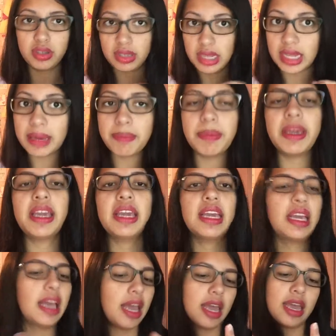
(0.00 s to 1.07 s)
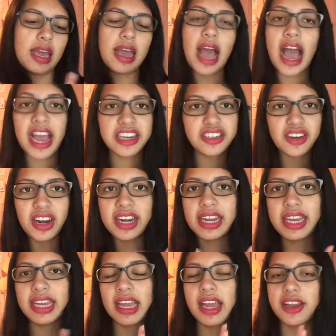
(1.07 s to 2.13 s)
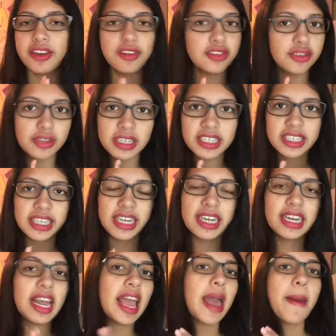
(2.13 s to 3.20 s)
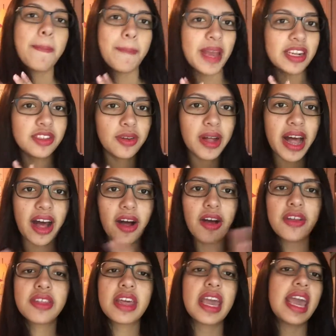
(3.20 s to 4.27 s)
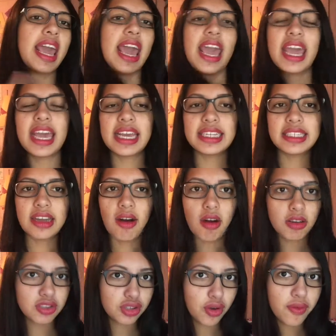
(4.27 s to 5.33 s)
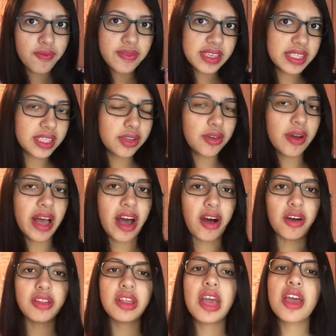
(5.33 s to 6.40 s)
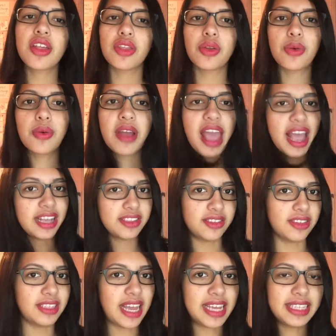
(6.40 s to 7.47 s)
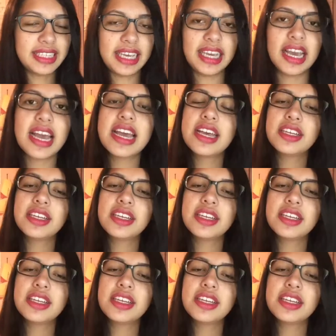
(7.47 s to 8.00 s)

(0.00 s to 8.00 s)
sleeping, hydrating, nutrition, mental health, and also physical health through exercising.